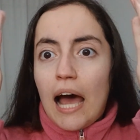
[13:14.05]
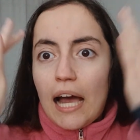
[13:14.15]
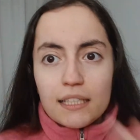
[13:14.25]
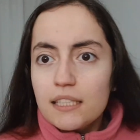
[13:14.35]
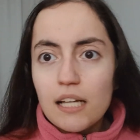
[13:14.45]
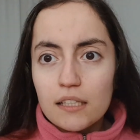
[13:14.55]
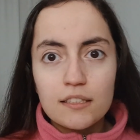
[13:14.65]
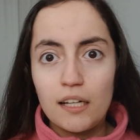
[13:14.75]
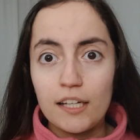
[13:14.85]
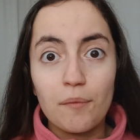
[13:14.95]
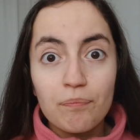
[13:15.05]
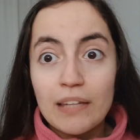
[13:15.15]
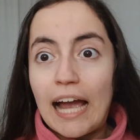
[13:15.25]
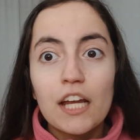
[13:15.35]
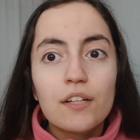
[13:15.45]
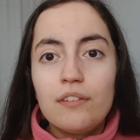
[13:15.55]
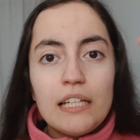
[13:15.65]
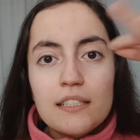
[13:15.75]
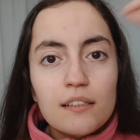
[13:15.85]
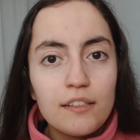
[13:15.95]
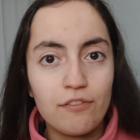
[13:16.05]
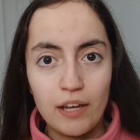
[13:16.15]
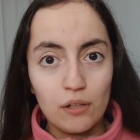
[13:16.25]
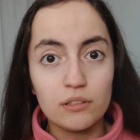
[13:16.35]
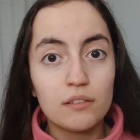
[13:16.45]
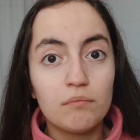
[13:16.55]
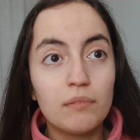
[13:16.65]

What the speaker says: I did not study. I could have easily failed.